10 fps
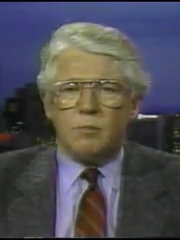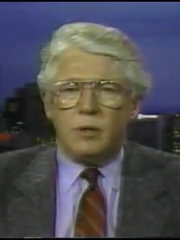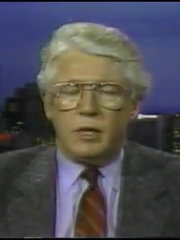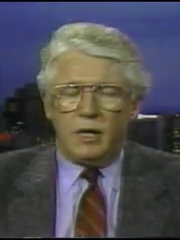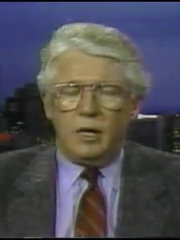
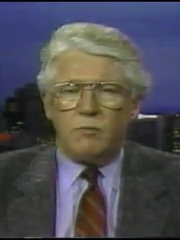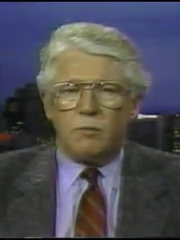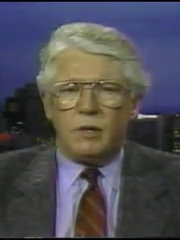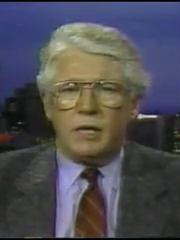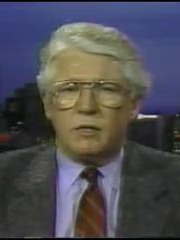But again, we're
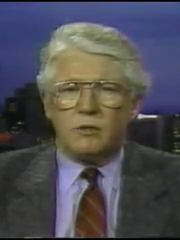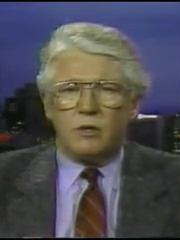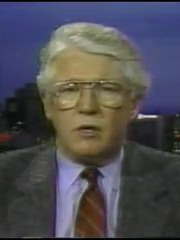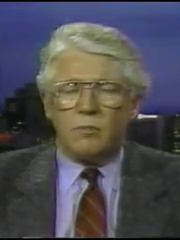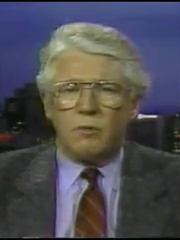back to the
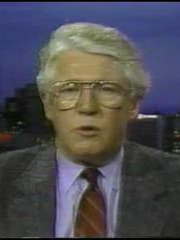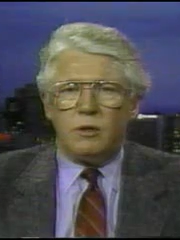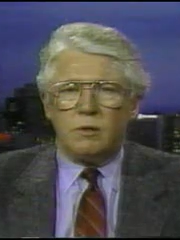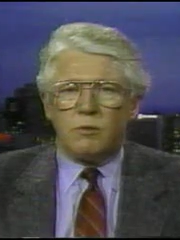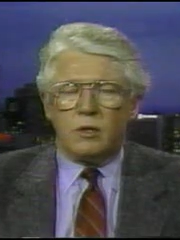drawing
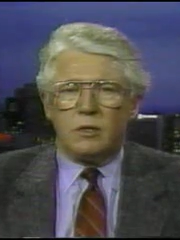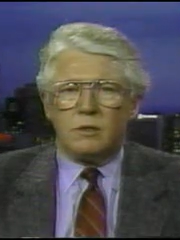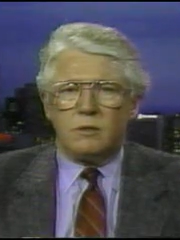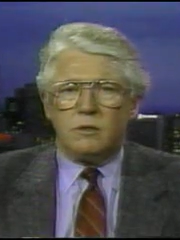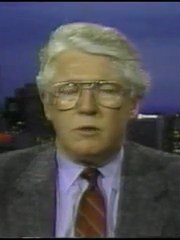board, and we're going
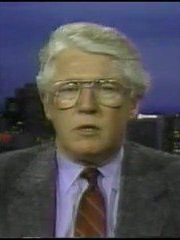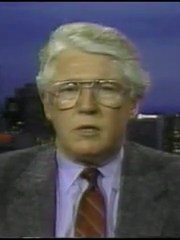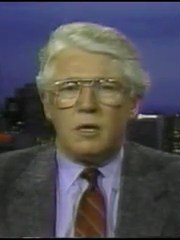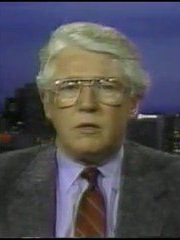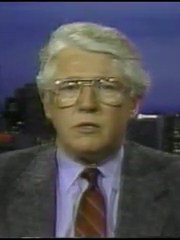to do our
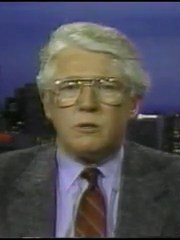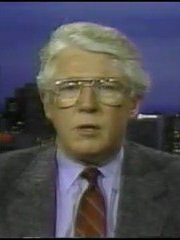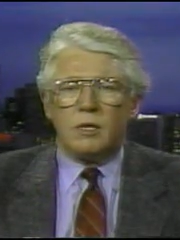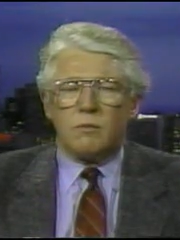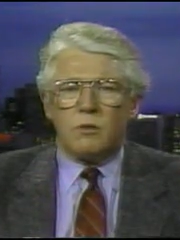darndest to
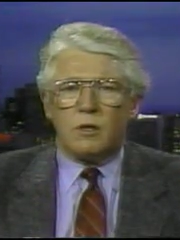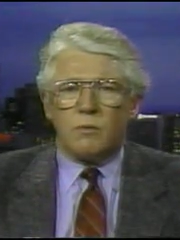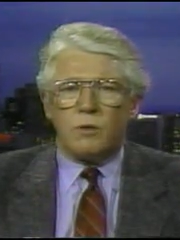make it work.